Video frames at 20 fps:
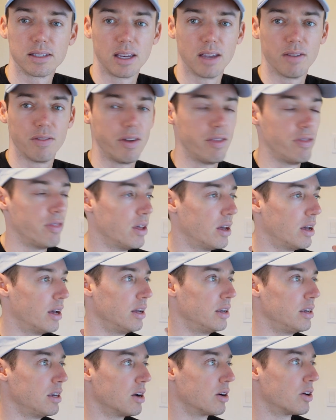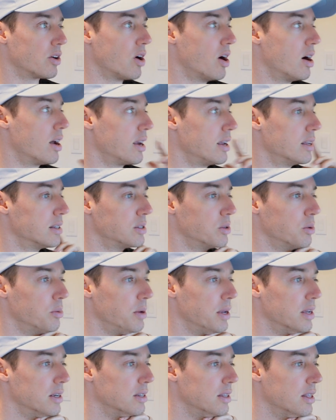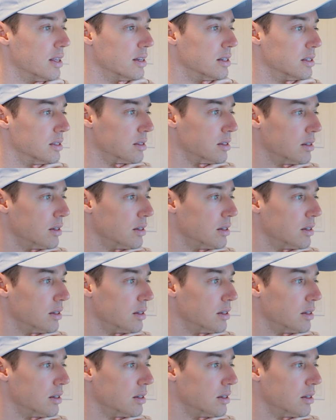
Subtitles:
given the younger audience that would be into this.